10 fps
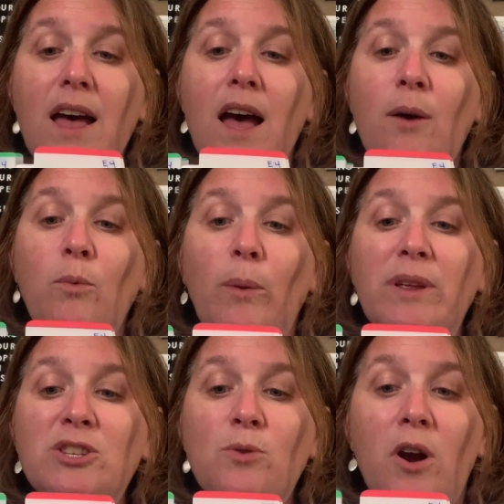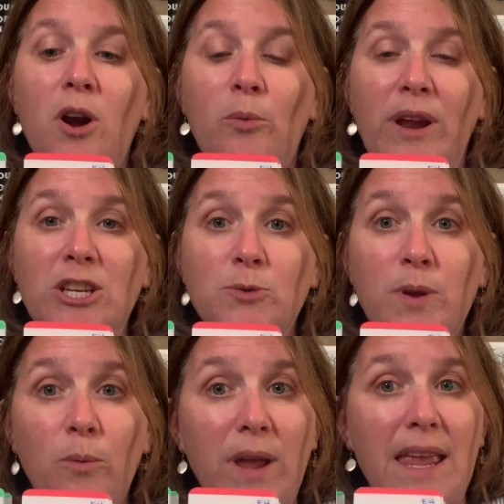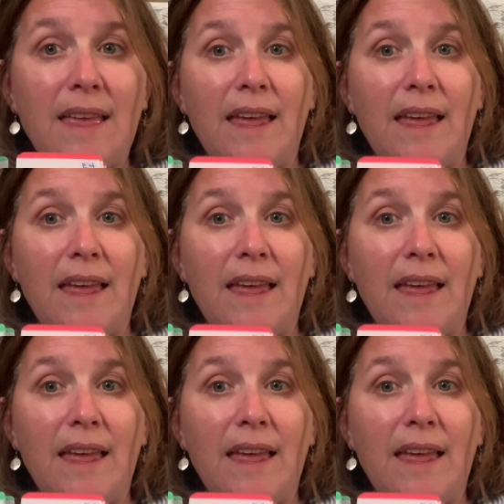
When we do our arrangement week,